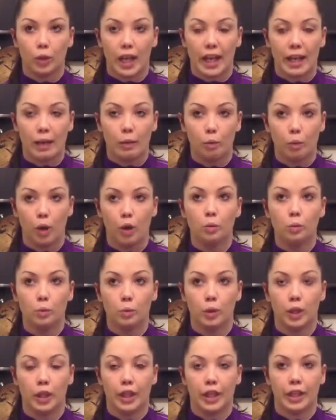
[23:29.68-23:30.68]
It won't
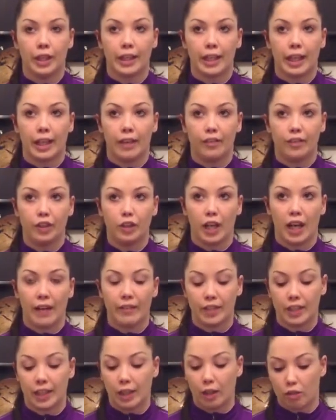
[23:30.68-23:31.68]
work if you're
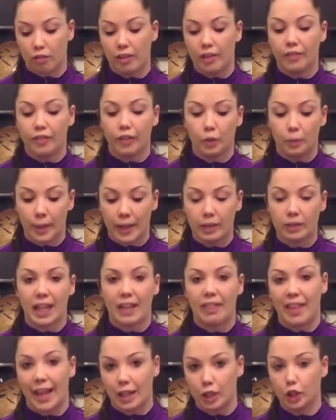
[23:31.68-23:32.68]
having like 3-4 meals
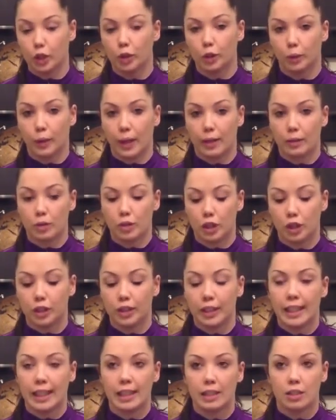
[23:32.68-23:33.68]
and then you go out. So
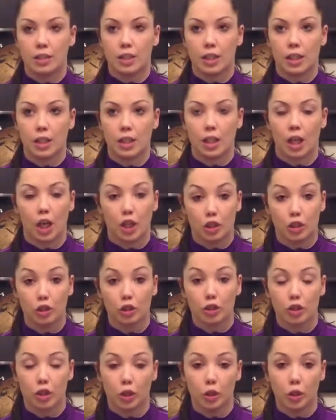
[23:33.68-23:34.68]
you need to
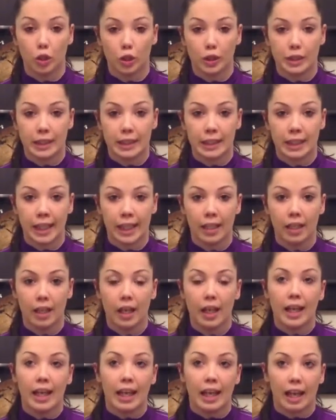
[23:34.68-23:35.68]
adjust accordingly.
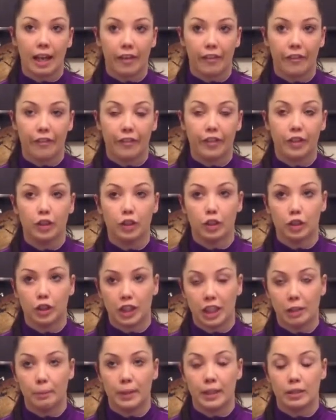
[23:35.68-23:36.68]
If your
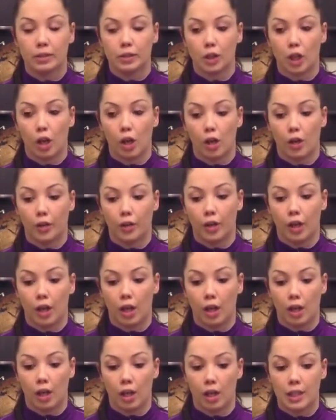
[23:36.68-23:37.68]
cheat meal's on
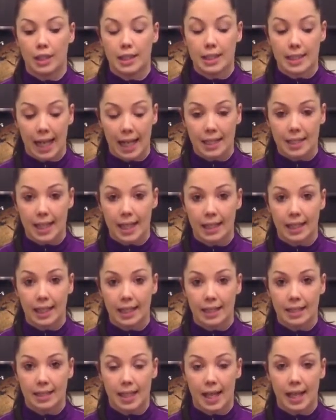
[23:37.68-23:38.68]
Saturday,
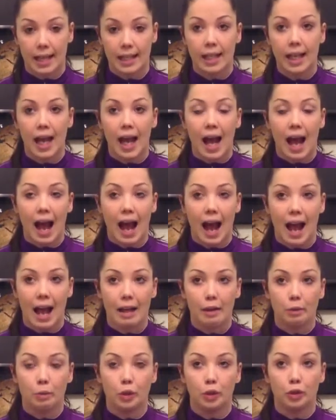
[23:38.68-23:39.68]
let's say,
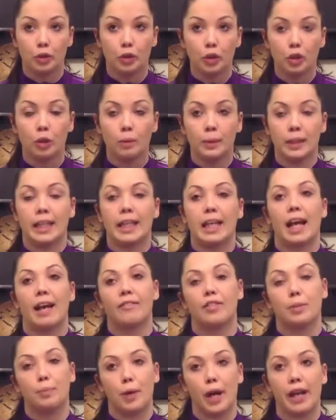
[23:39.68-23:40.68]
I would normally
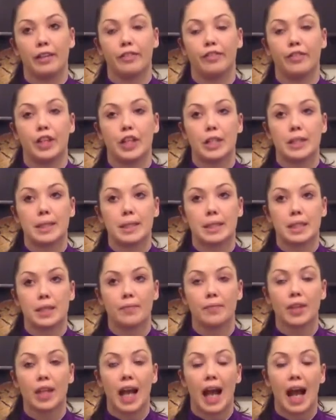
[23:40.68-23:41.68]
have the breakfast
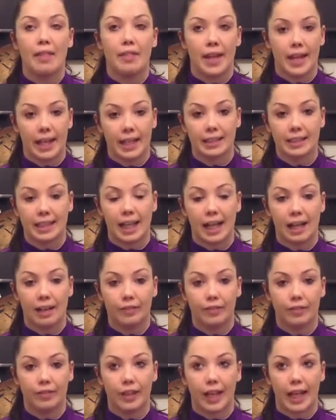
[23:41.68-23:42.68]
and then I'd
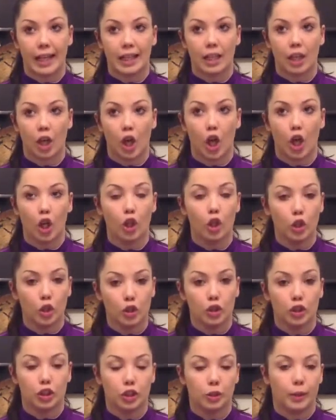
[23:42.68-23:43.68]
have like a
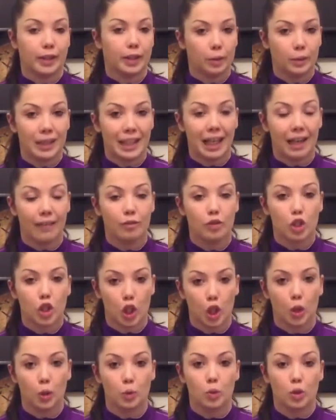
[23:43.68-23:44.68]
lunch. So I'd only have
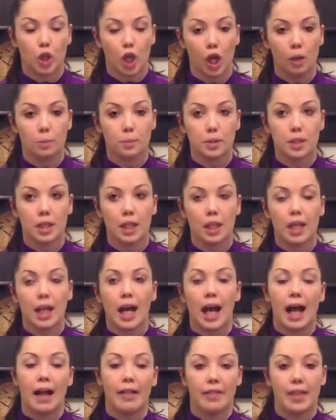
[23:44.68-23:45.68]
2 tops
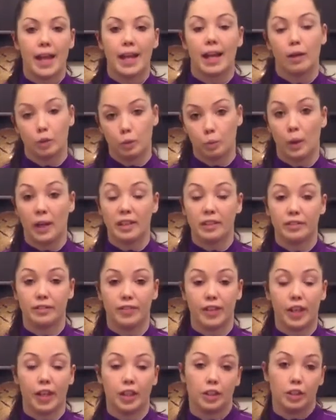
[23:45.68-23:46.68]
and then I would wait
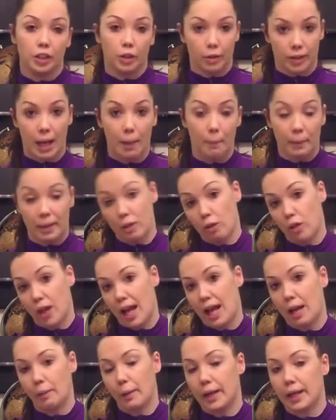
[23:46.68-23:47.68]
for that meal that
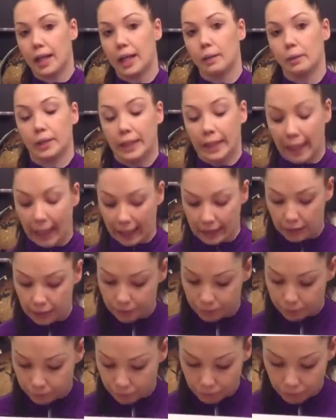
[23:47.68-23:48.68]
I went out and had.
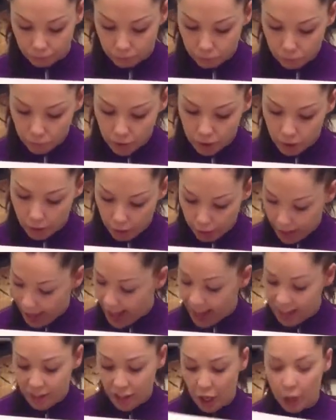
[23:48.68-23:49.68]

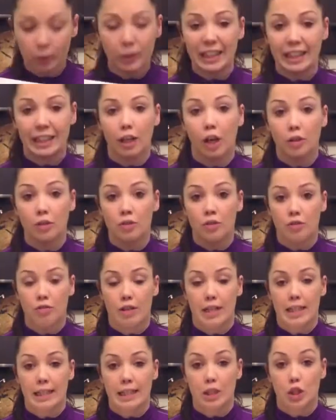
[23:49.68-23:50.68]
They're the only cons
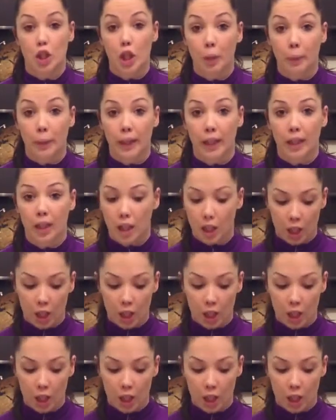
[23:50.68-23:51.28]
really to it.